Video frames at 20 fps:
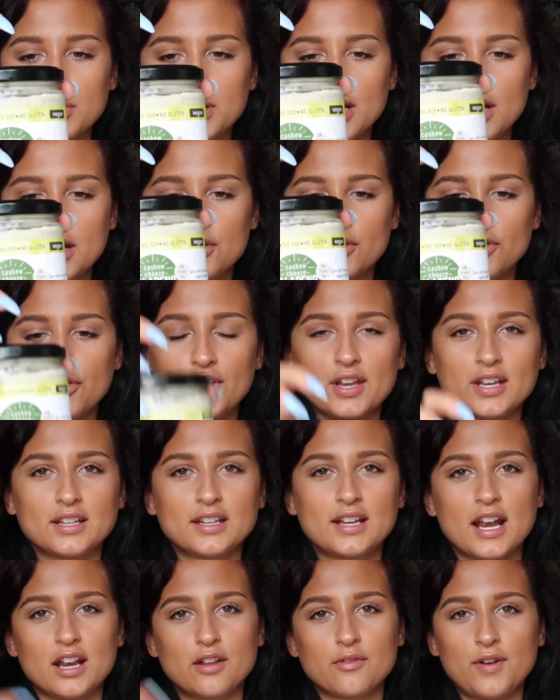because
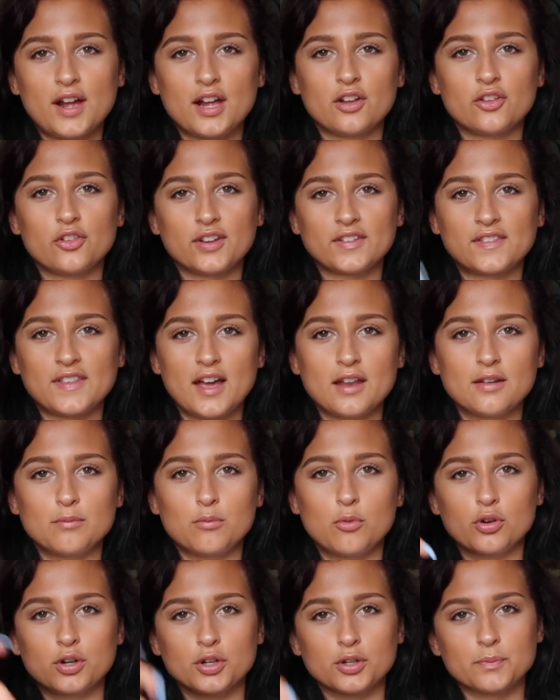it kind of has like that
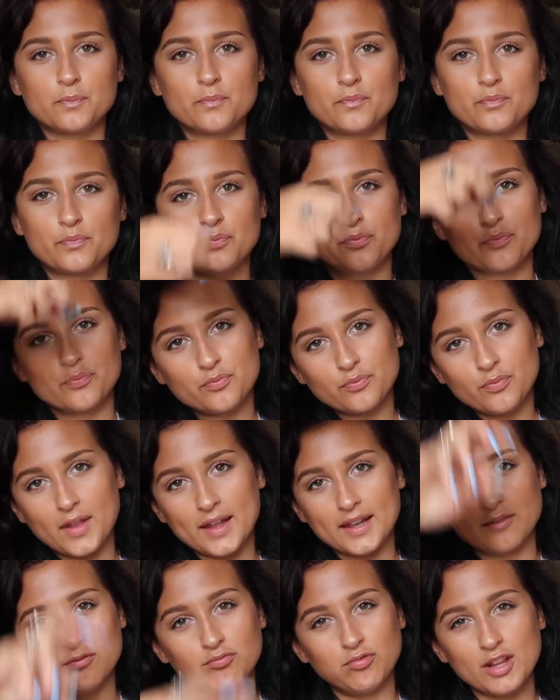more
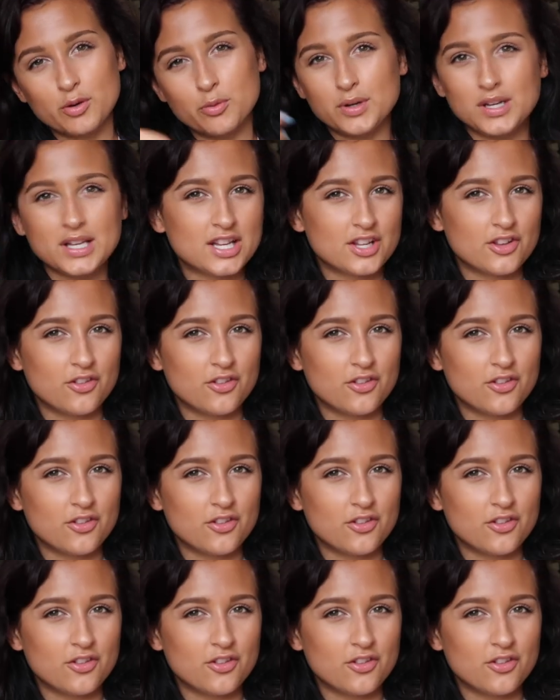like liquidy